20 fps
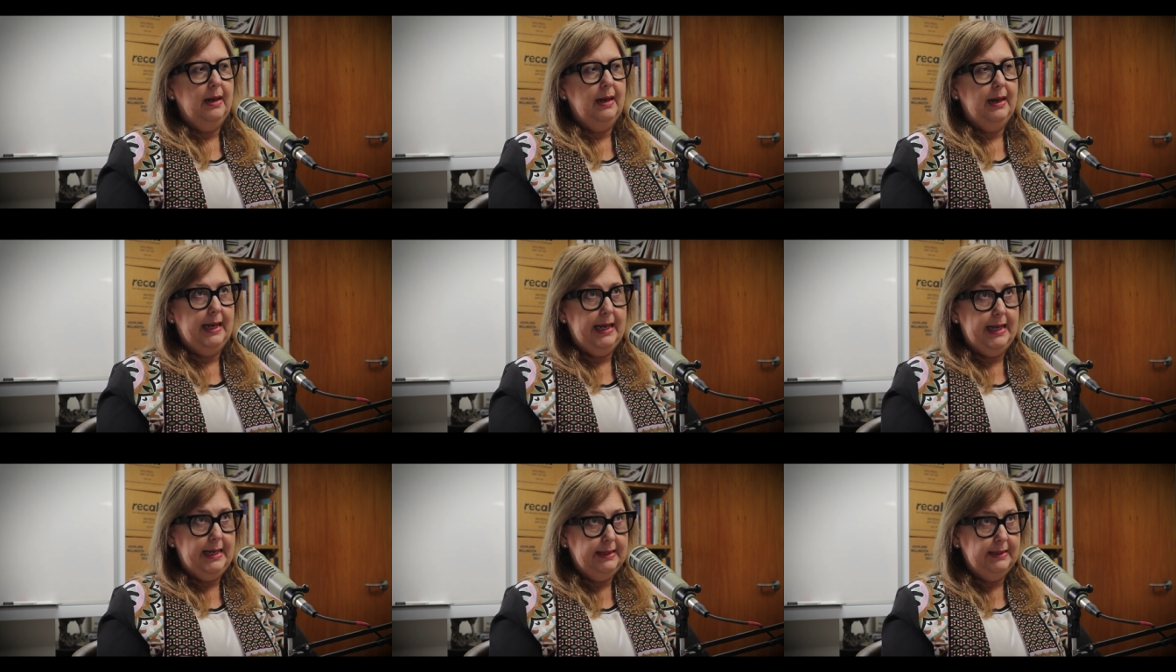
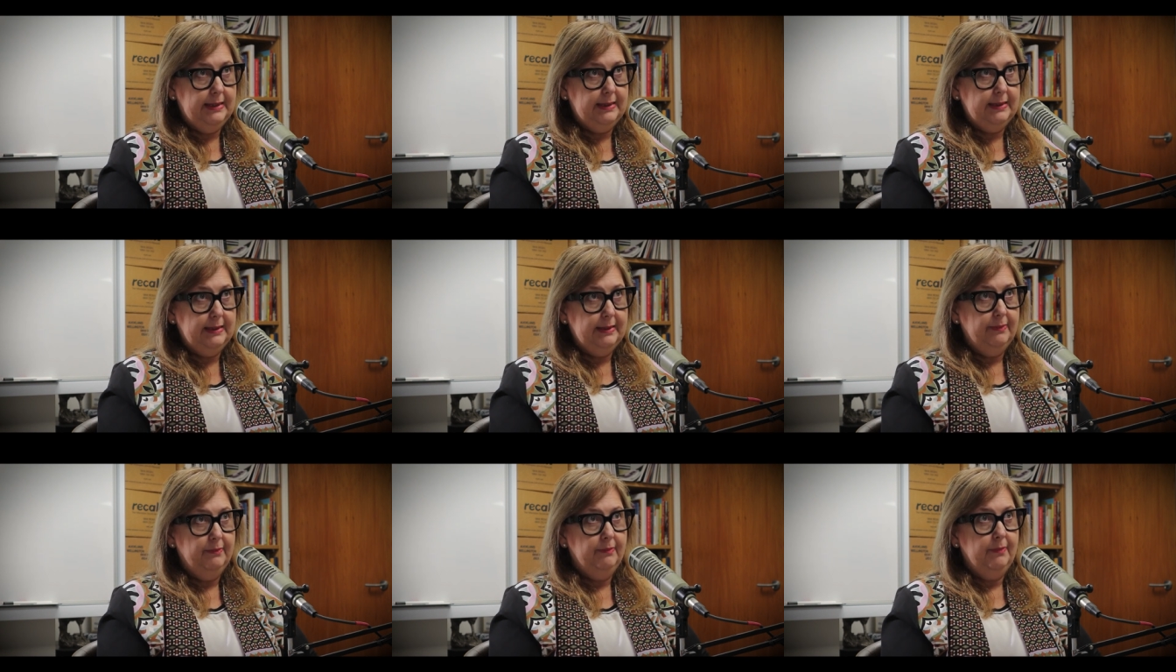
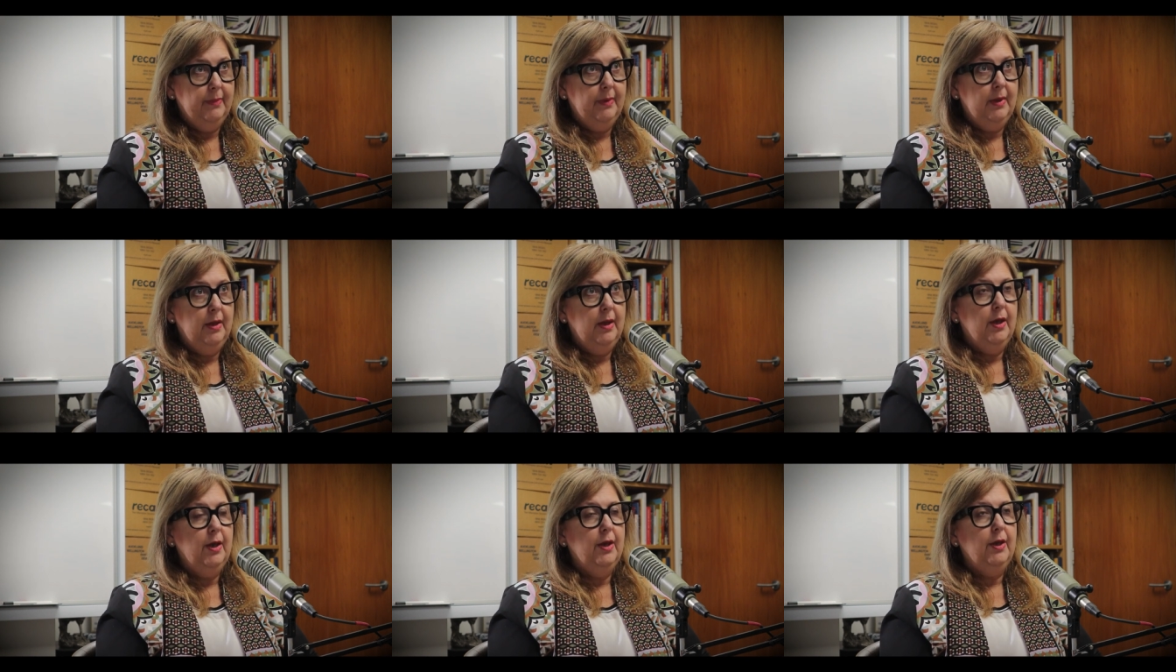leads,
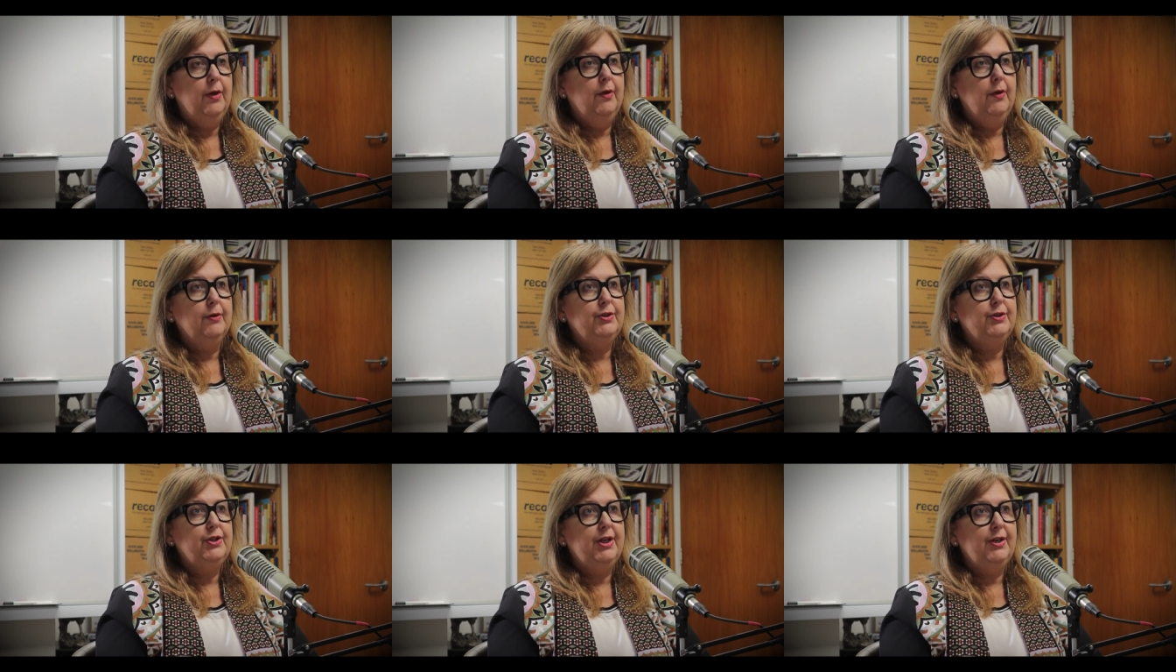
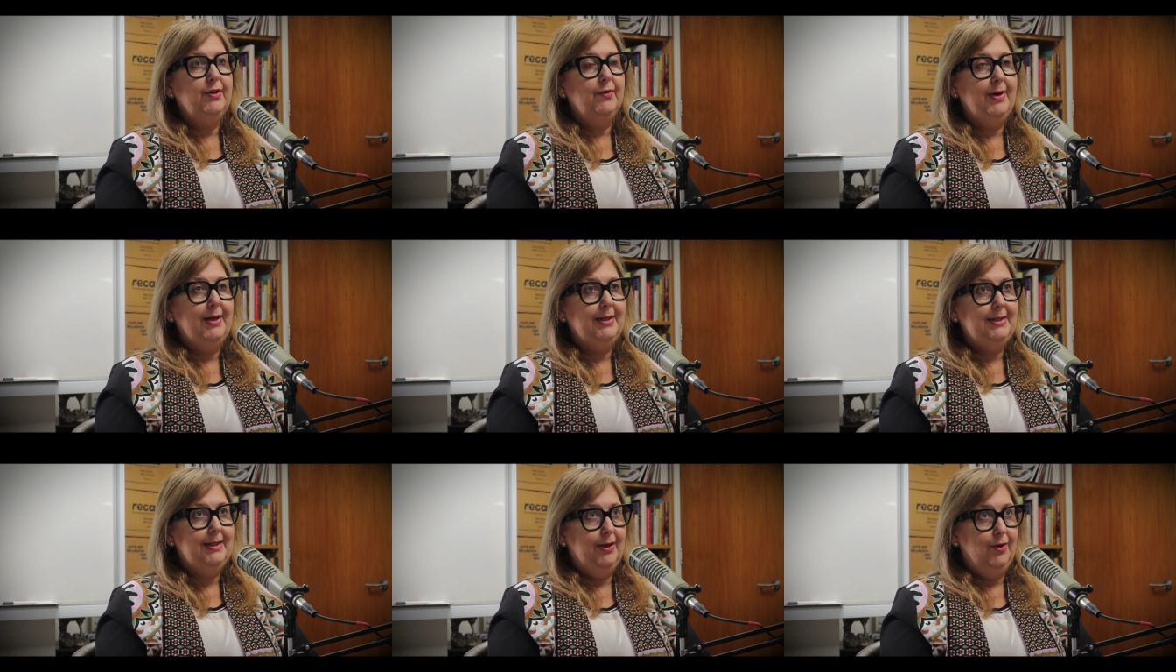you're
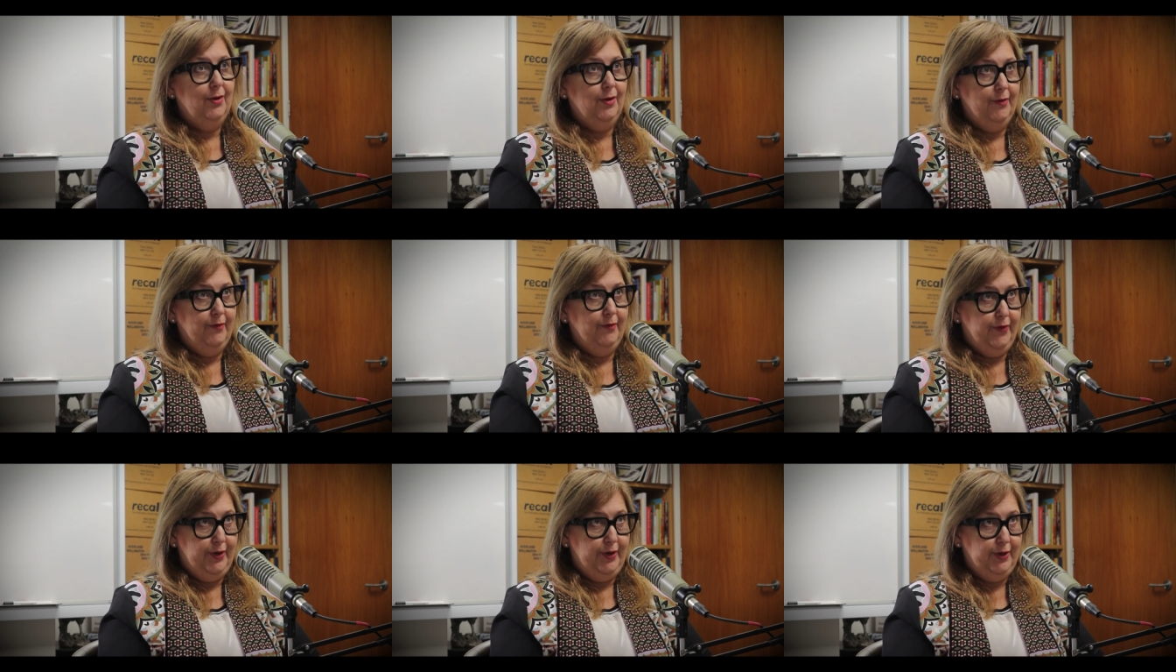generating
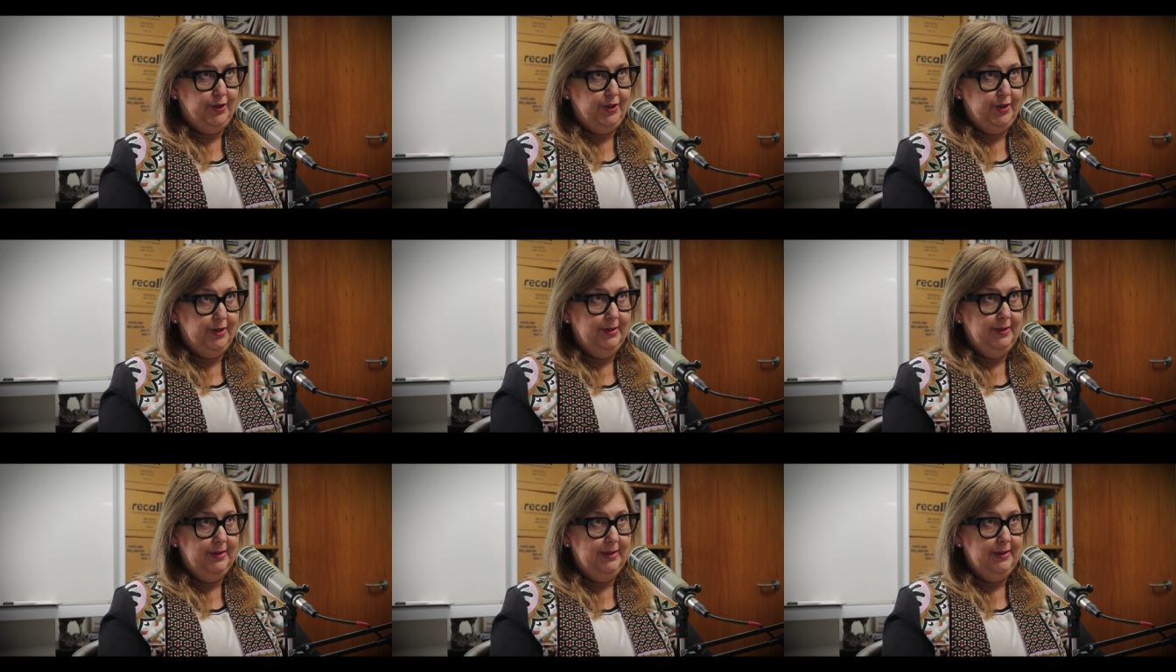
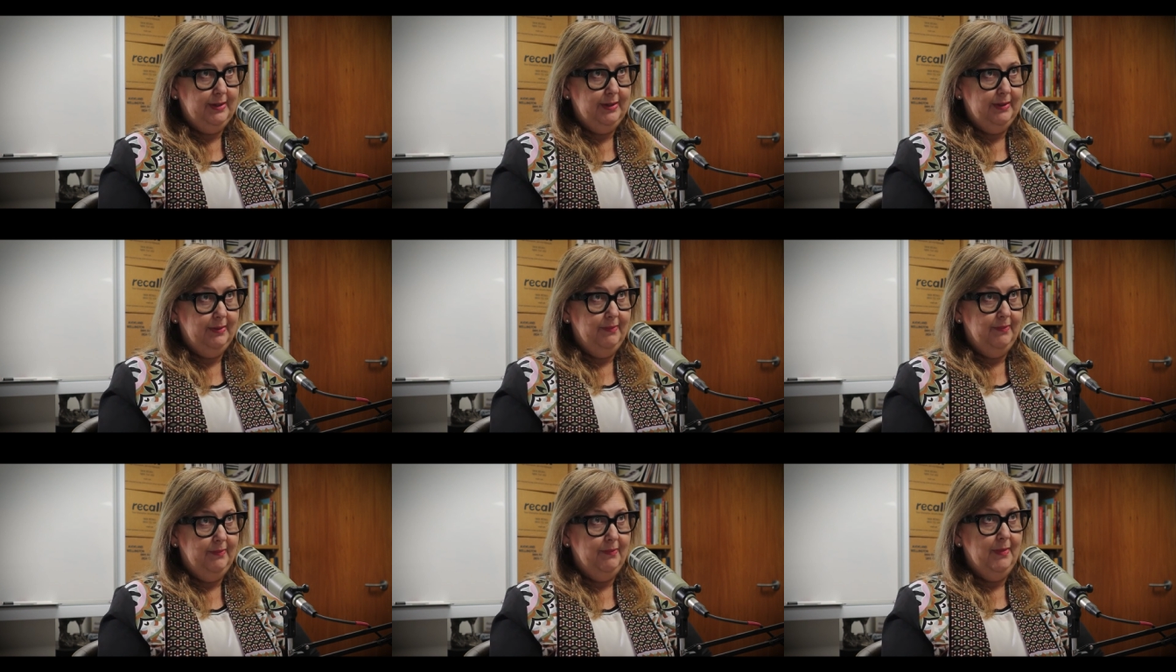conversions,